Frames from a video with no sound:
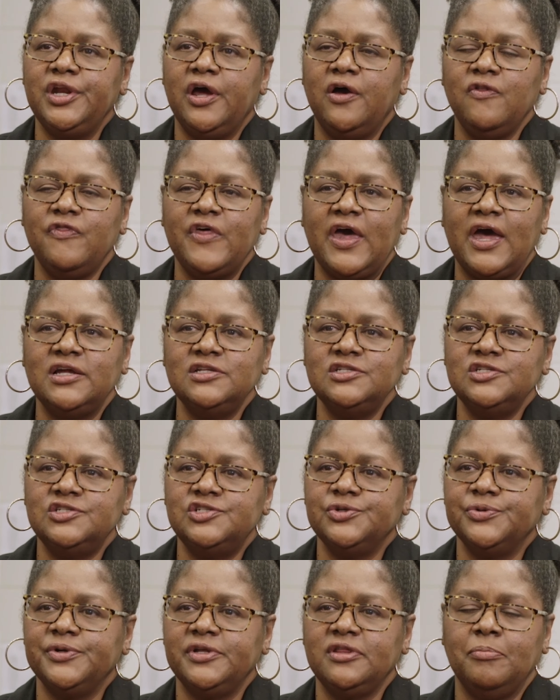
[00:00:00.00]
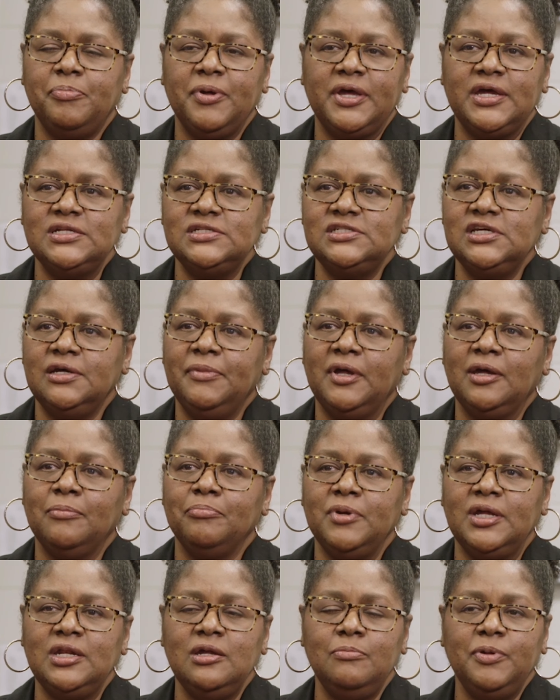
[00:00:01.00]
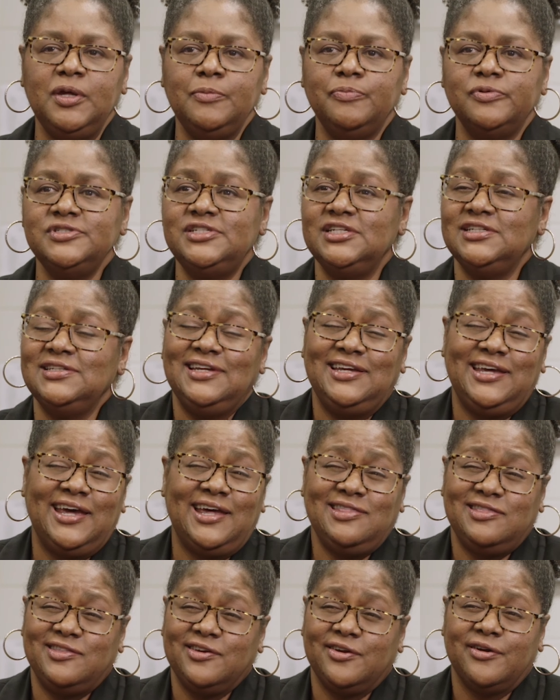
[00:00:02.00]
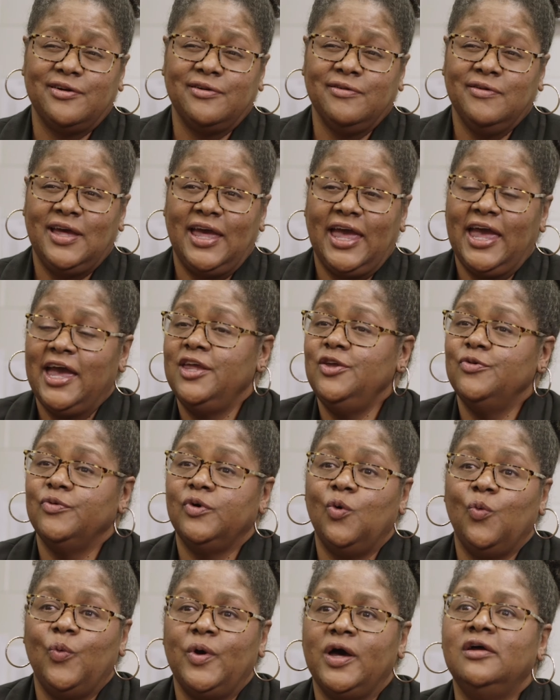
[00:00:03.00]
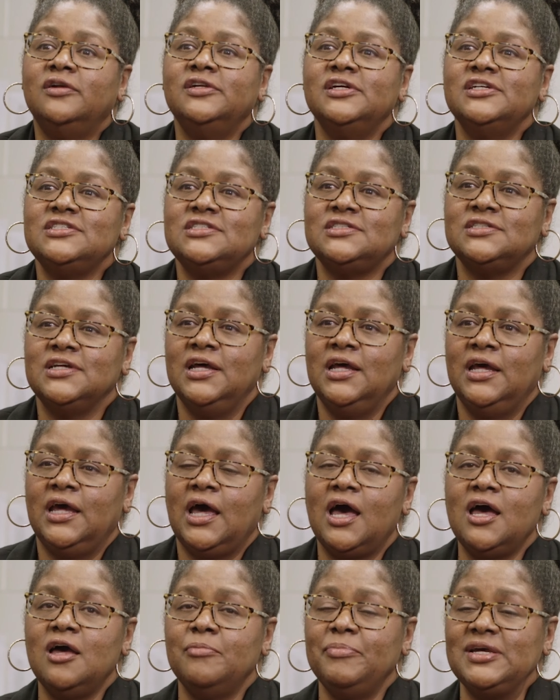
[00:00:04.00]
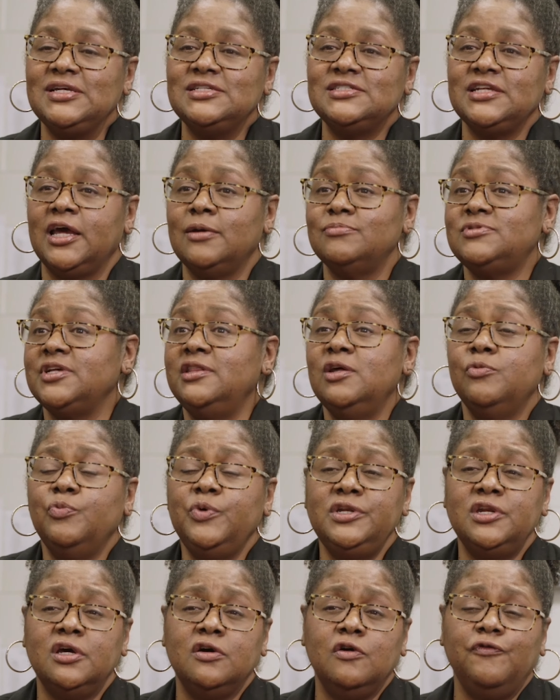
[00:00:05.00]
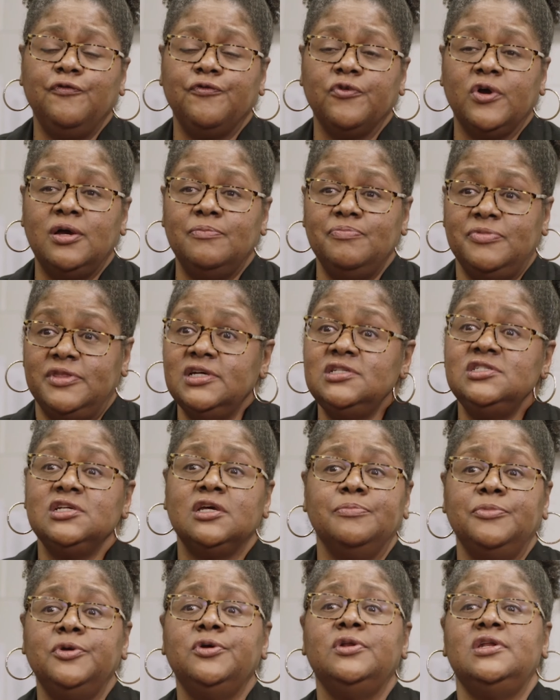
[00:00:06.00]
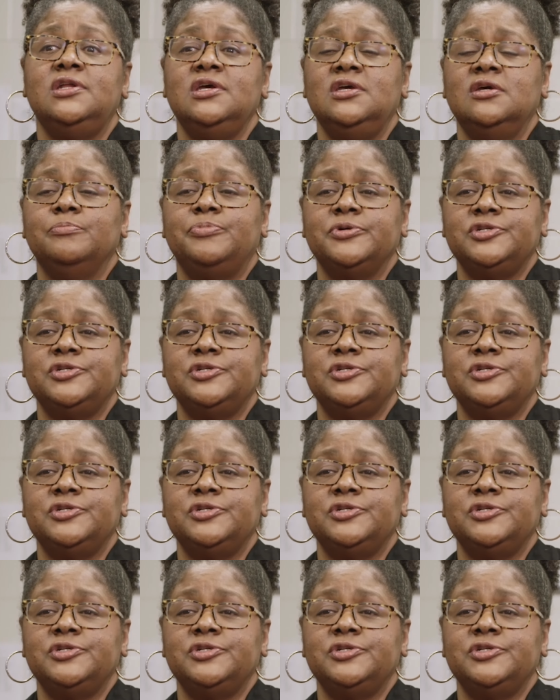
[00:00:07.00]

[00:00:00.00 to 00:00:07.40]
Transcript: know that during the pandemic, many people didn't get their annual wellness um, exams. And then we know from this community in